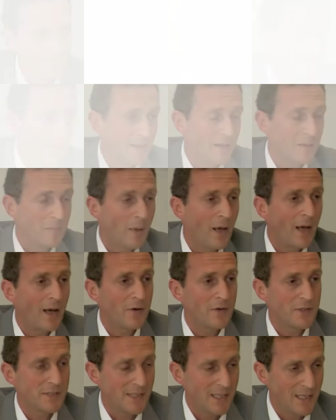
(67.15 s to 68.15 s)
I think
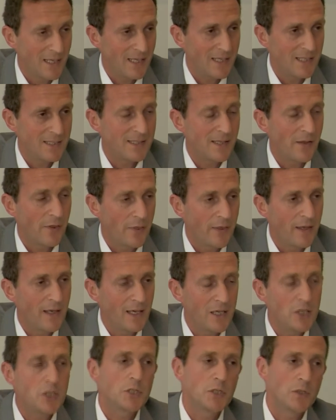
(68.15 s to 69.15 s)
piracy is
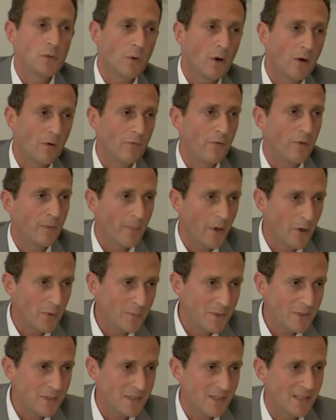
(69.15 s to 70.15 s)
the issue of the
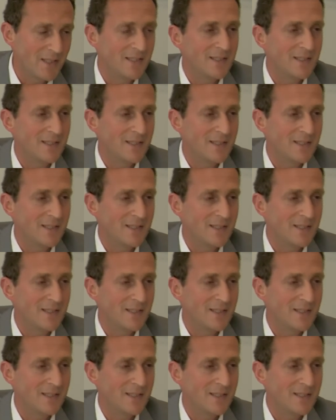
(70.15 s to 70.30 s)
moment.